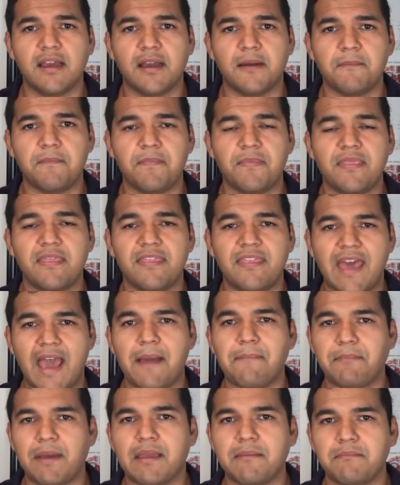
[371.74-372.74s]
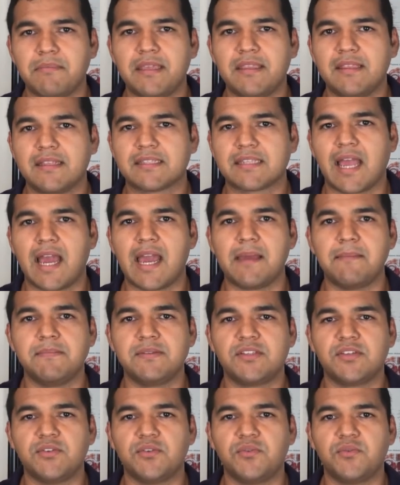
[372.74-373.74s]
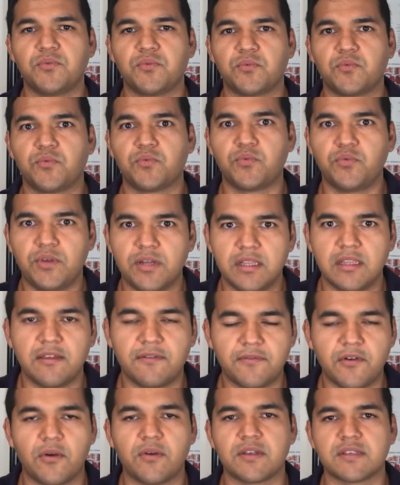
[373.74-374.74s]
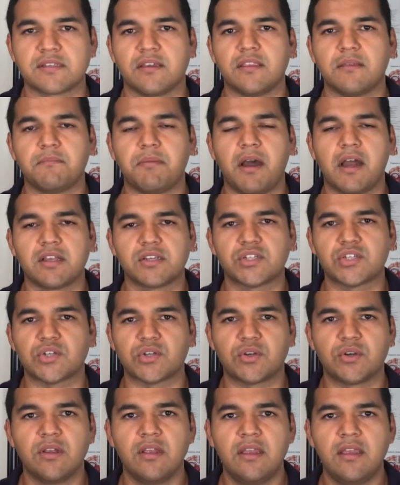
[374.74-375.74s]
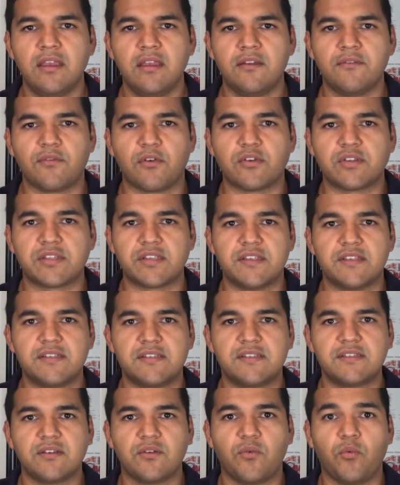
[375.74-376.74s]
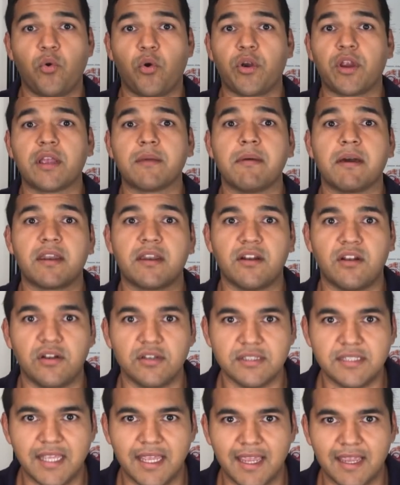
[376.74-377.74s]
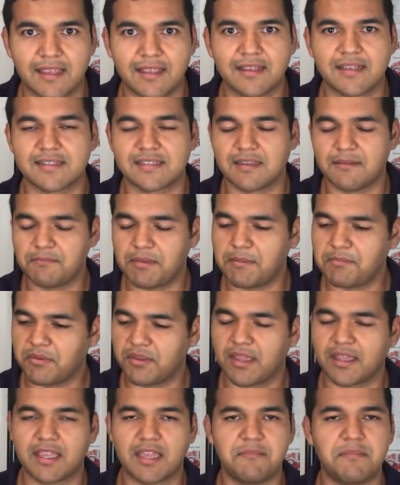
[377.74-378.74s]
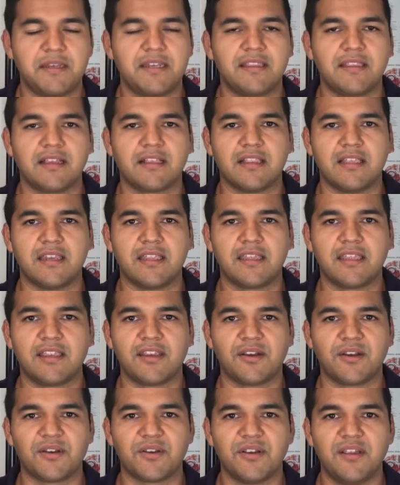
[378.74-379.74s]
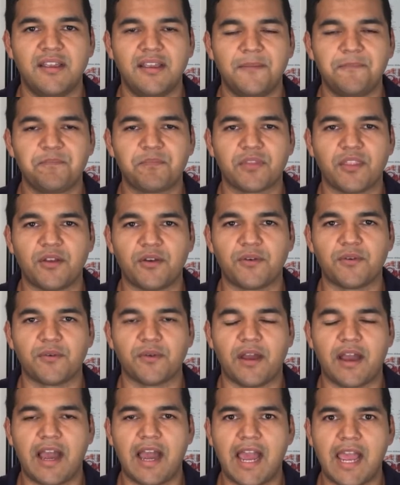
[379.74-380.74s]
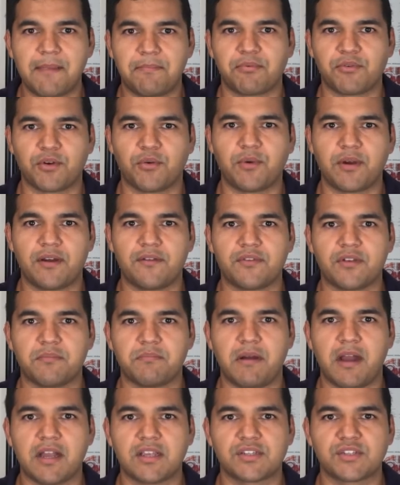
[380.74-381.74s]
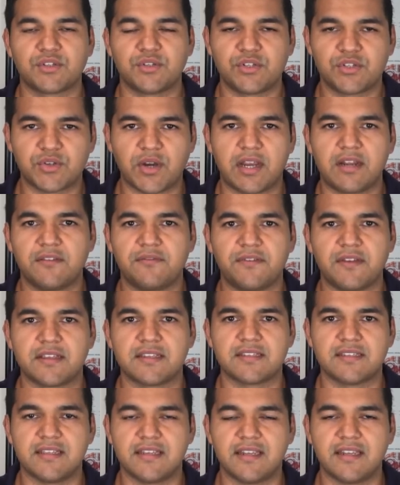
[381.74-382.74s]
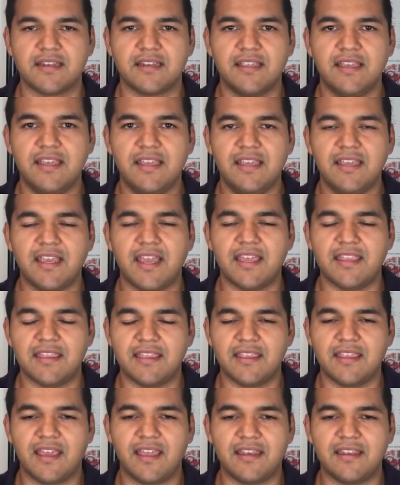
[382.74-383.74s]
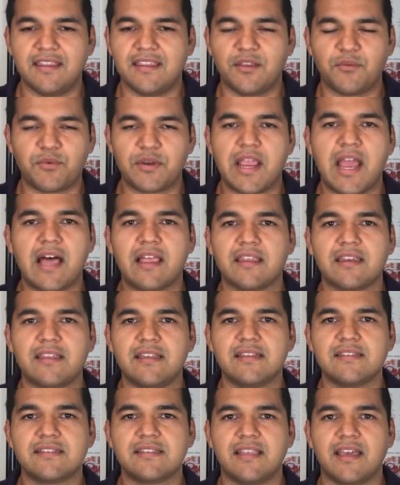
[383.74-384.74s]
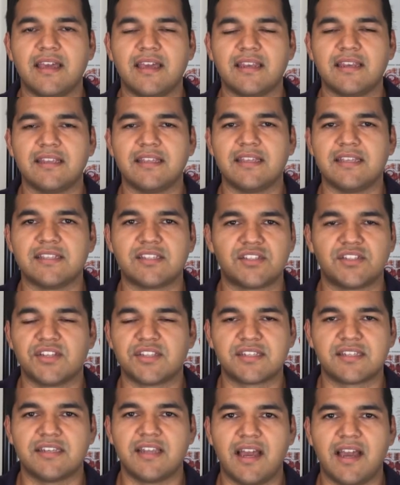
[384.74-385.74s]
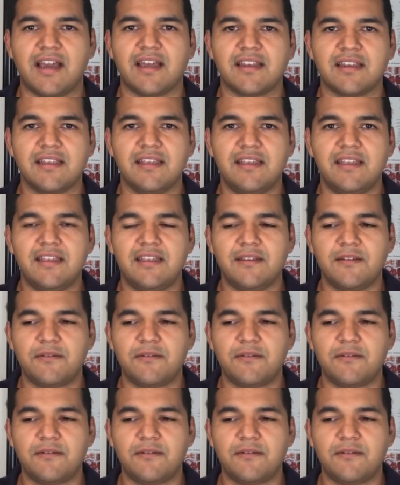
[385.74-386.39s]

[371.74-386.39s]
um, that might be the time to really focus on the posture versus worrying about it all day. Because some people that come into the clinic here, they're hyper aware of their posture and trying to fix it and and and the reality is that it's just not